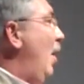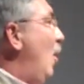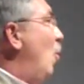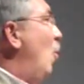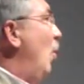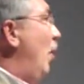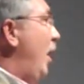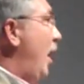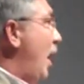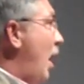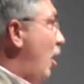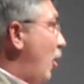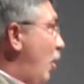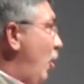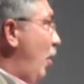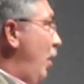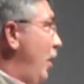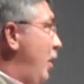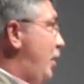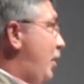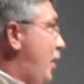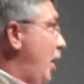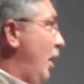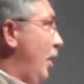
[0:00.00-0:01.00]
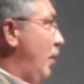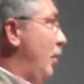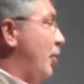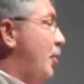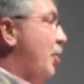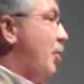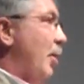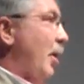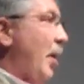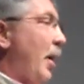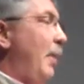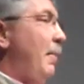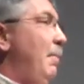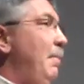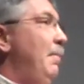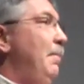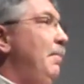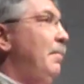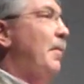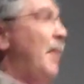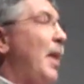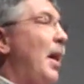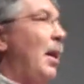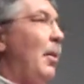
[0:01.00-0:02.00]
We're now going single
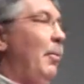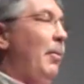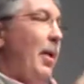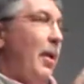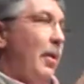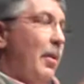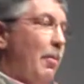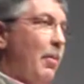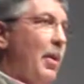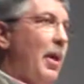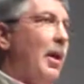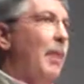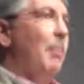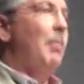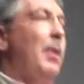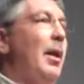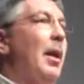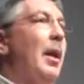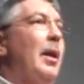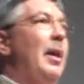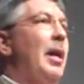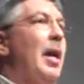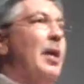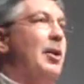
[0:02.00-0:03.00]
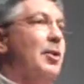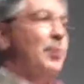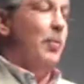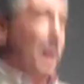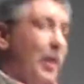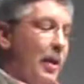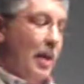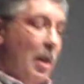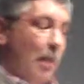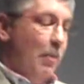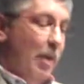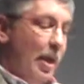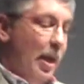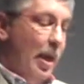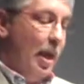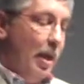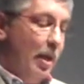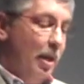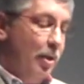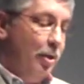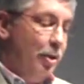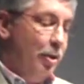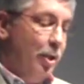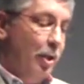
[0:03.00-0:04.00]
stream. That'll be the big announcement coming
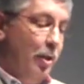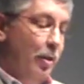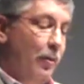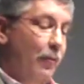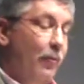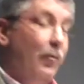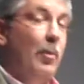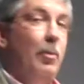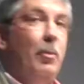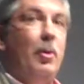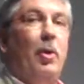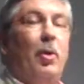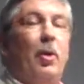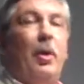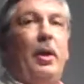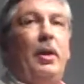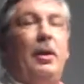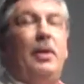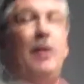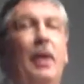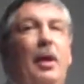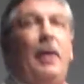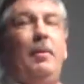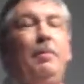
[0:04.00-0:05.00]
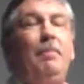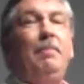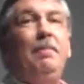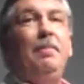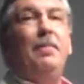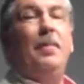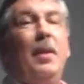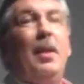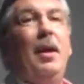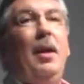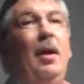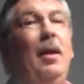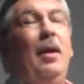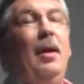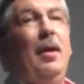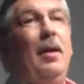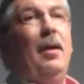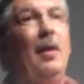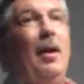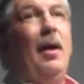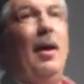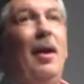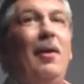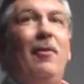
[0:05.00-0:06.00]
out in June from the Green Team.
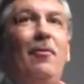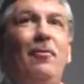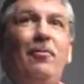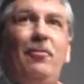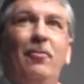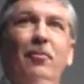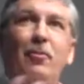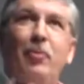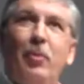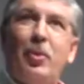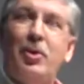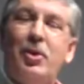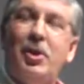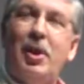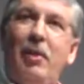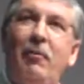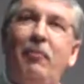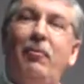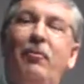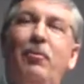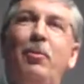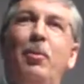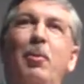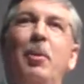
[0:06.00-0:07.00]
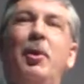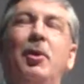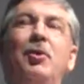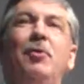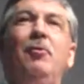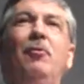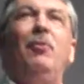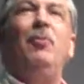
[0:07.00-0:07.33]
I've received permission